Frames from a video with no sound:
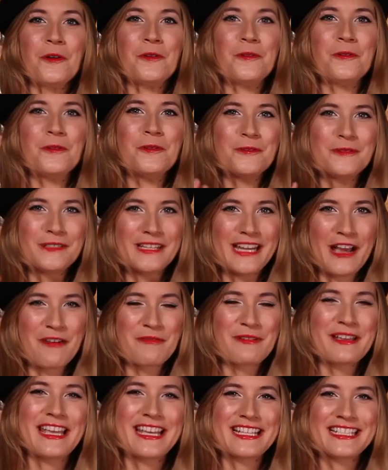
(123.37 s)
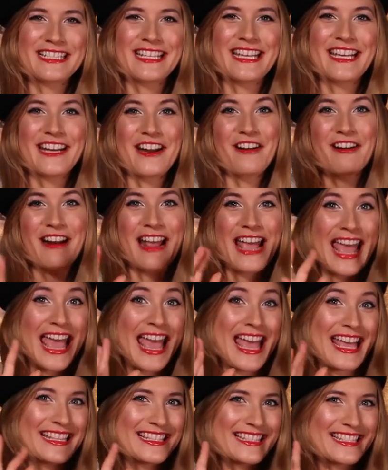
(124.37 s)
Ooh, now we get to get our
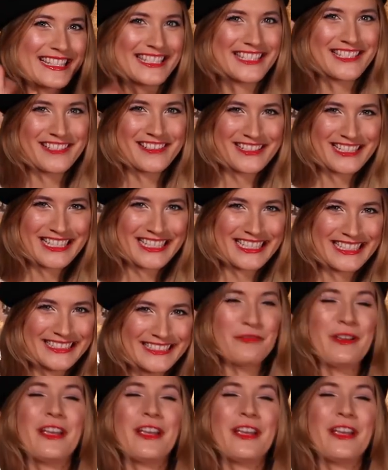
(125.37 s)
hands dirty.